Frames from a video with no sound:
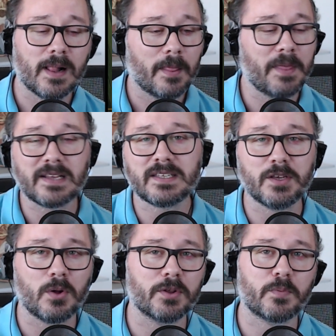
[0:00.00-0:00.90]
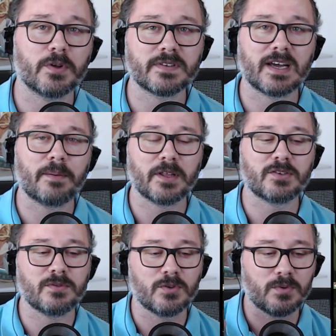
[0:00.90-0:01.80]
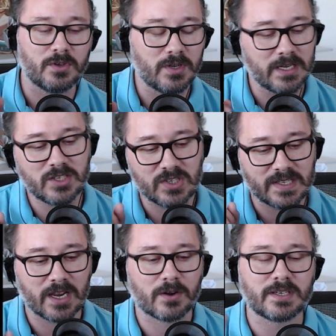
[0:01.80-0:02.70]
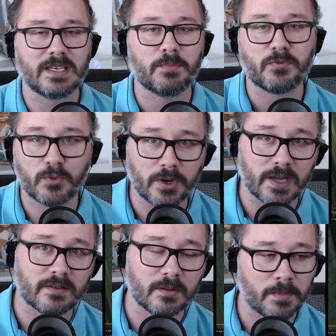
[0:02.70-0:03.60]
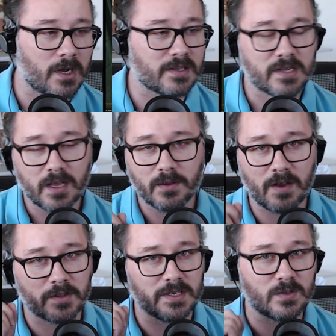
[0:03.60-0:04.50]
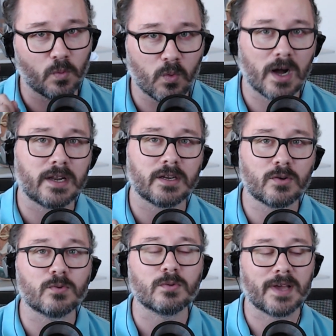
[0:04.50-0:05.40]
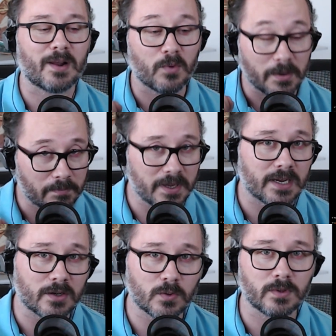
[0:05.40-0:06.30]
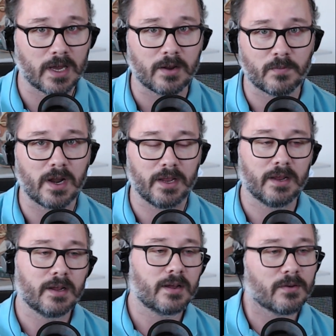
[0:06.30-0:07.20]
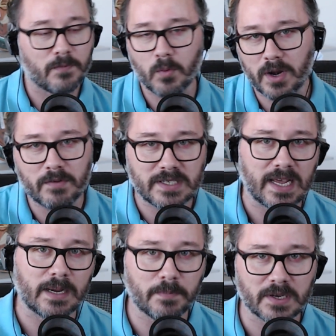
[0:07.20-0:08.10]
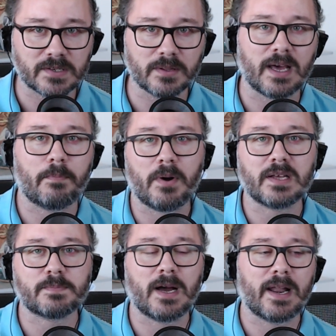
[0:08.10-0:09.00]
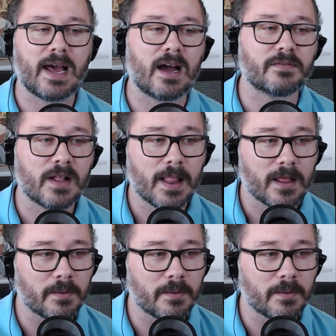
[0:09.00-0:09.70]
That's the only real time that you need to just guarantee before you get to the boss, you have at least 1 cooldown, 1 big cooldown ready for whatever tank buster that boss might have.